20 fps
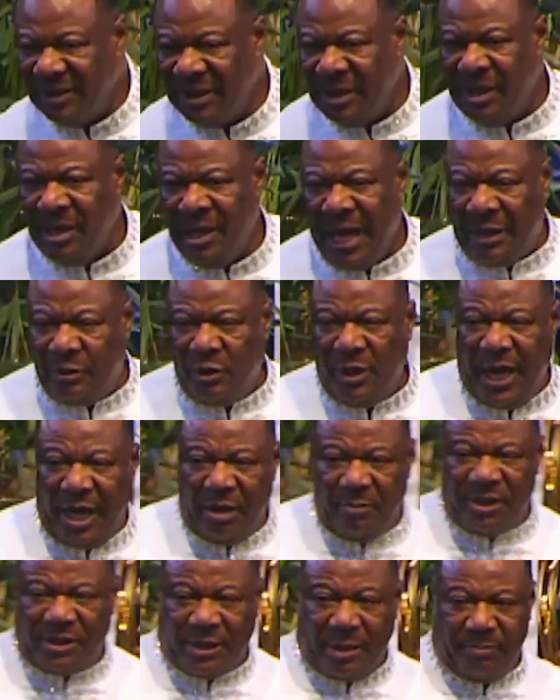Are you hearing me,
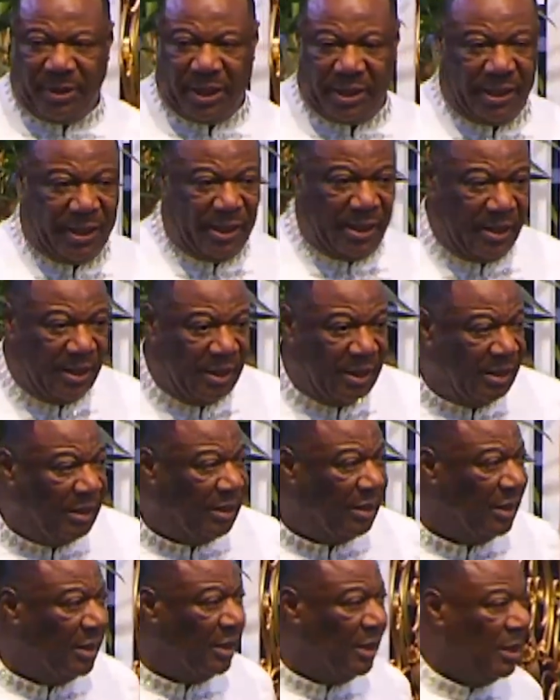somebody?
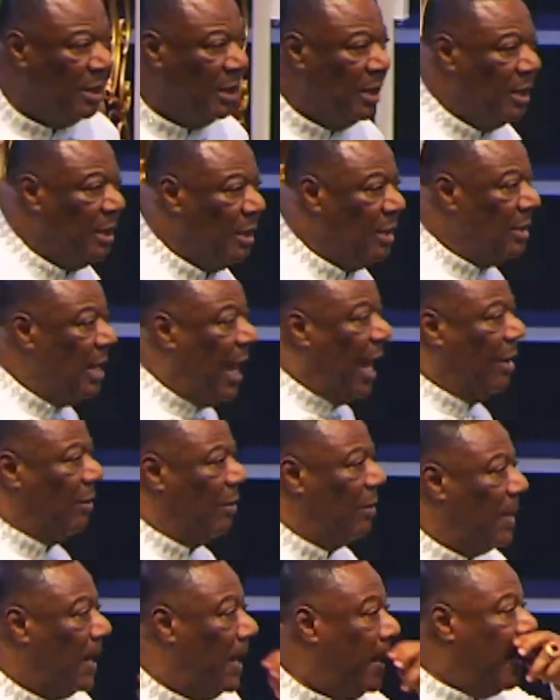Now,
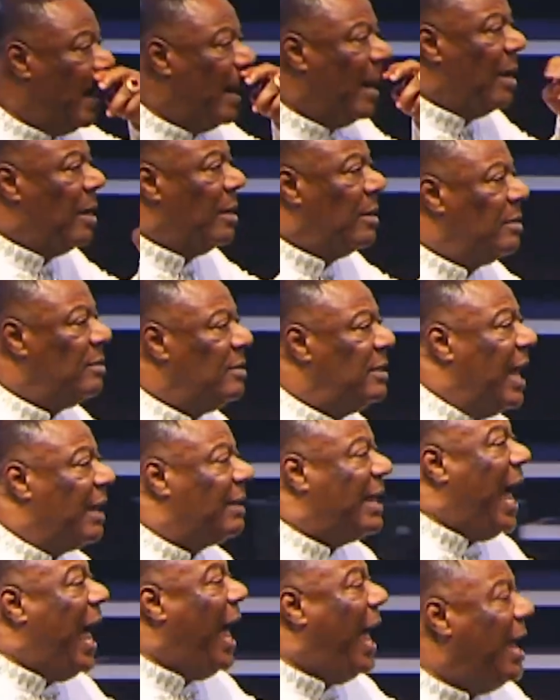the
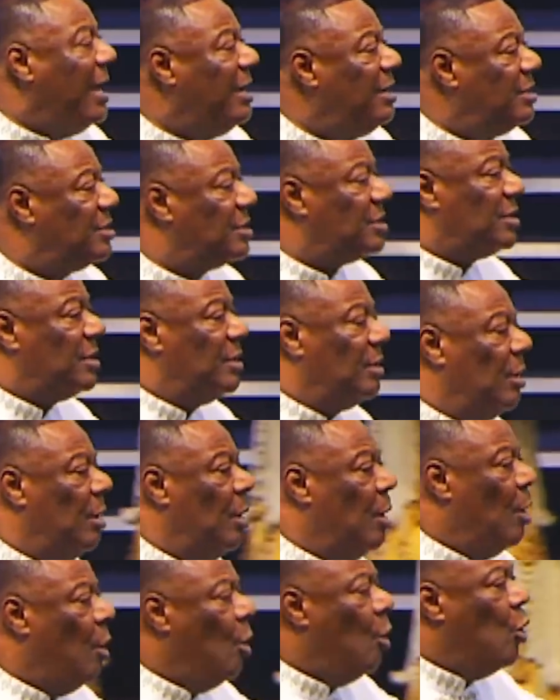guys
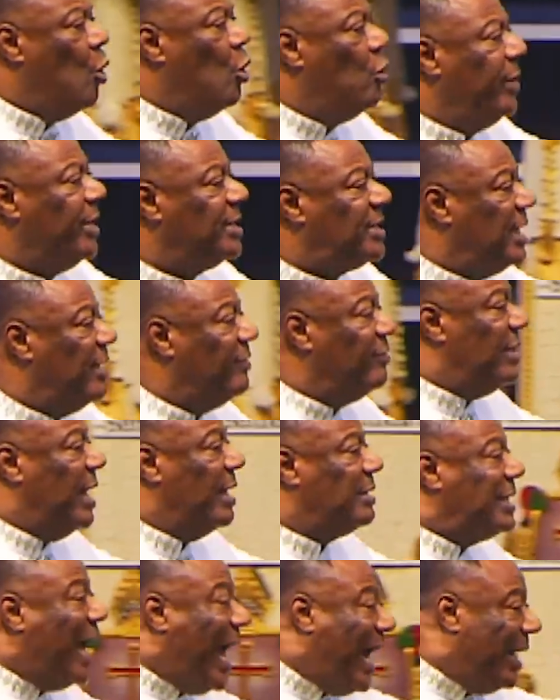who received the
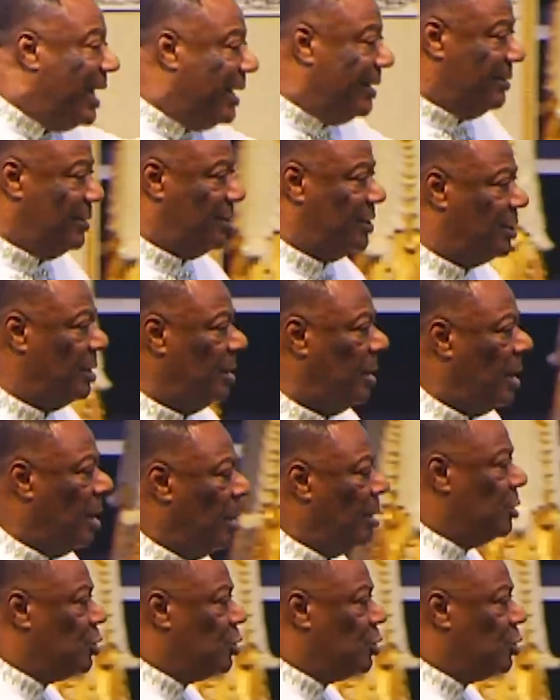talents to